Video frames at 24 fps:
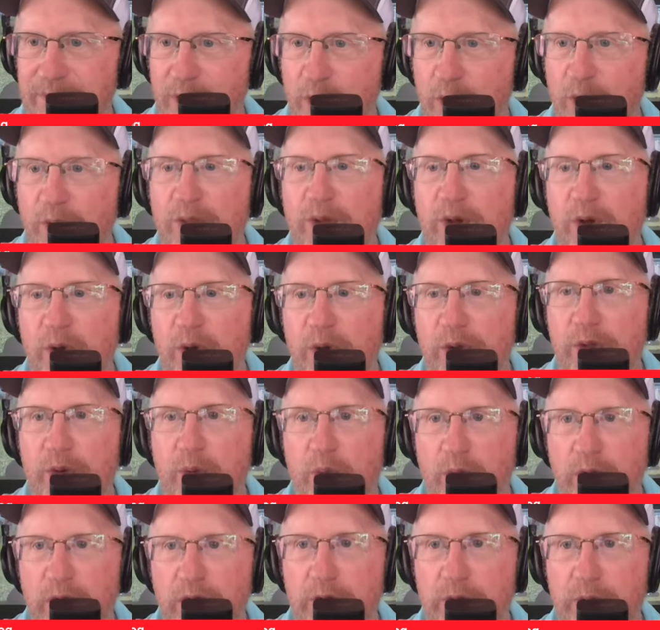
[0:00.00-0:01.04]
Who in
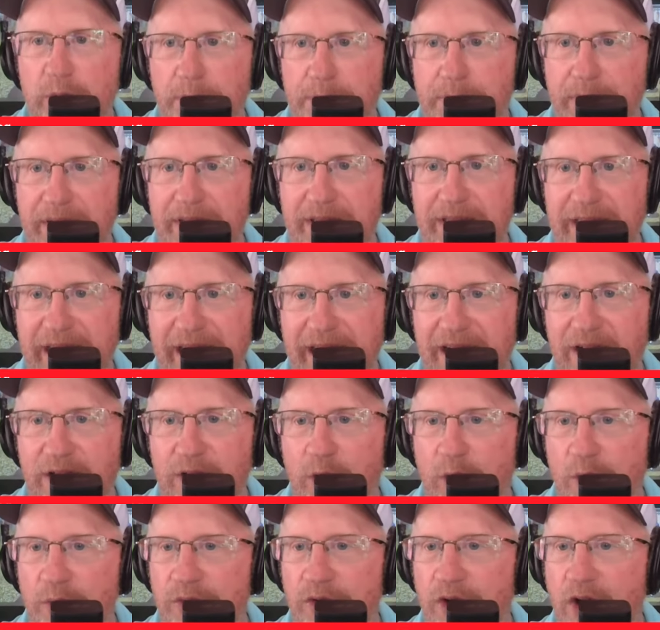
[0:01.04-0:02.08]
the world would pick
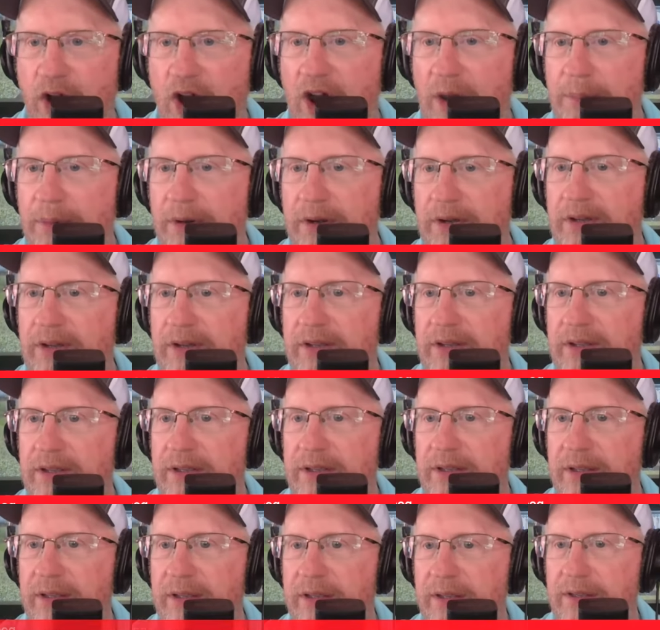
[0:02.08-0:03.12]
Yale over Auburn?
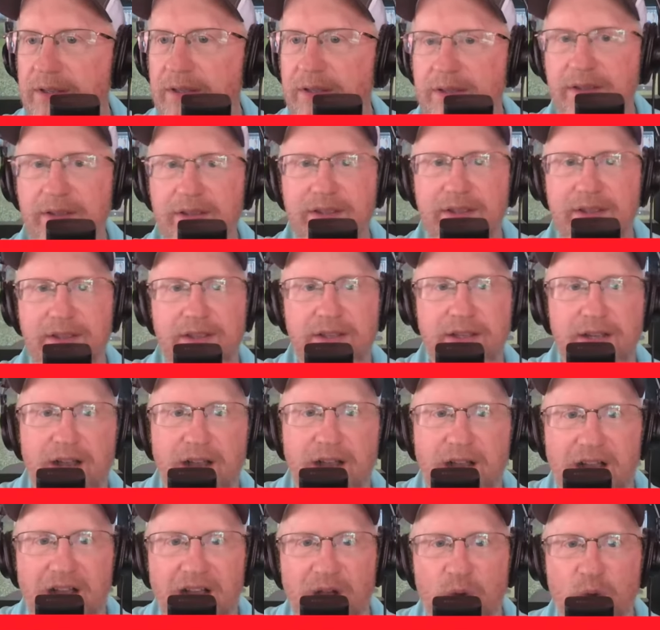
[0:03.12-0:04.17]

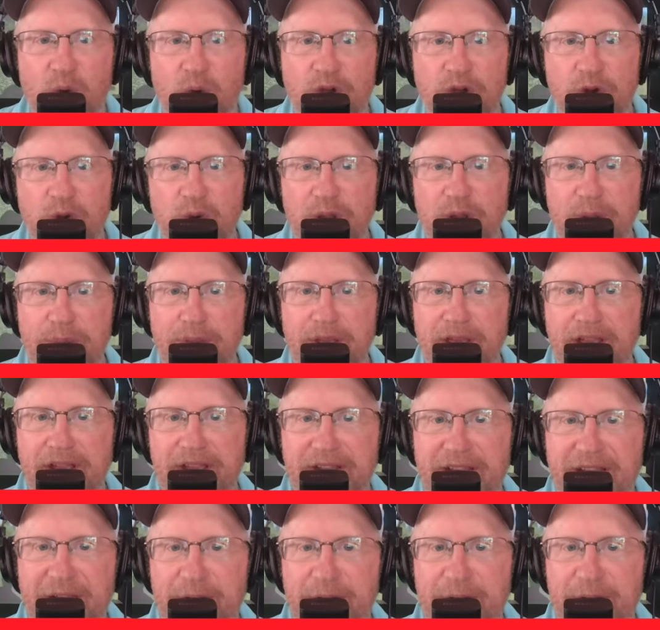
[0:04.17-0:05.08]
What a win, man.